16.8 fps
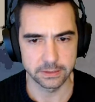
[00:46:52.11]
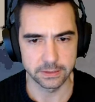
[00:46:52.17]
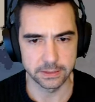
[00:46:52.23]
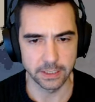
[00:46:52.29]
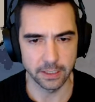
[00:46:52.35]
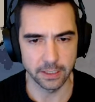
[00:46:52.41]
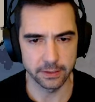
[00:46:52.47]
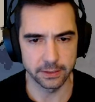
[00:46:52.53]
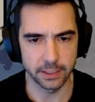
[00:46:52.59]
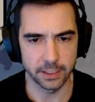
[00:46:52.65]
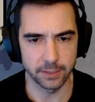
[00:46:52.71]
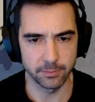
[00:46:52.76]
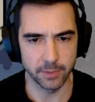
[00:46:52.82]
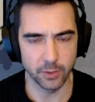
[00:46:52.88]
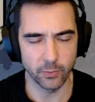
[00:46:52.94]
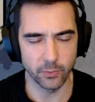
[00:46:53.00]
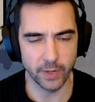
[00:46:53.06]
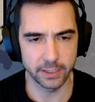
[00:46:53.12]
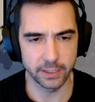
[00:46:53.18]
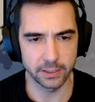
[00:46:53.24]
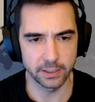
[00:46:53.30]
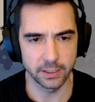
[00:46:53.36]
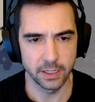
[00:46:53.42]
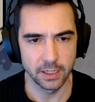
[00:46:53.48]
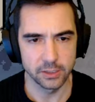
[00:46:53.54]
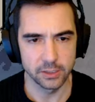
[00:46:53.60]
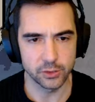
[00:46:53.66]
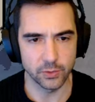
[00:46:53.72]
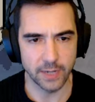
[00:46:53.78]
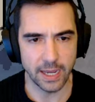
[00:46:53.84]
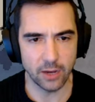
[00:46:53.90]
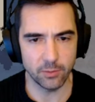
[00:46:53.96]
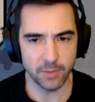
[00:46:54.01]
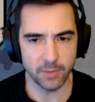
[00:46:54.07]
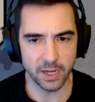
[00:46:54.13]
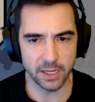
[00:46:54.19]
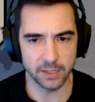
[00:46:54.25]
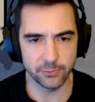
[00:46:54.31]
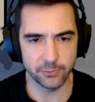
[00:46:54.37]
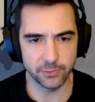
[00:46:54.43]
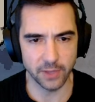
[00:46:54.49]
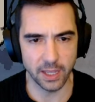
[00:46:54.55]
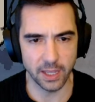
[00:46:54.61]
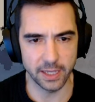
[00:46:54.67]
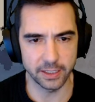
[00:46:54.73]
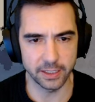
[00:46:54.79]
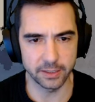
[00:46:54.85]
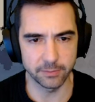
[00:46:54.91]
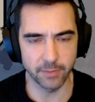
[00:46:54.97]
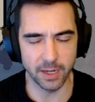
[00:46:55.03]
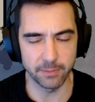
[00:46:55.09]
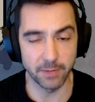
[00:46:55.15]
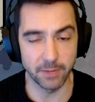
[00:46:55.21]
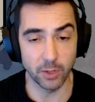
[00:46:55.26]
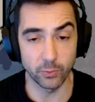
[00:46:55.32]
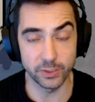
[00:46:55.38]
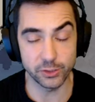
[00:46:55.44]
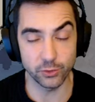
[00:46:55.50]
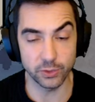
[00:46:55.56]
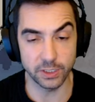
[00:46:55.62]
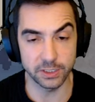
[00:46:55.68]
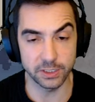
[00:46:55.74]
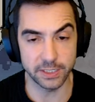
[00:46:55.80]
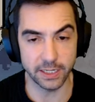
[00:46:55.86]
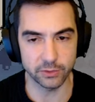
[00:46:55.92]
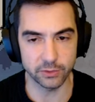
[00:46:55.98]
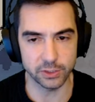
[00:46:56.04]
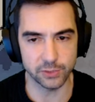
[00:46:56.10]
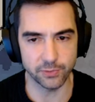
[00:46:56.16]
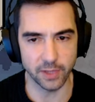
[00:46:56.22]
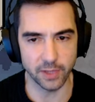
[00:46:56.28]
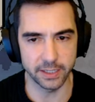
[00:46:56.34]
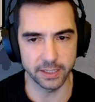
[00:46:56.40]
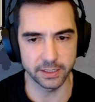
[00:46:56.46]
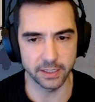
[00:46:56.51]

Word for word: Yeah, they hit my wagon. So now my flying, my, my wizard can take out this flying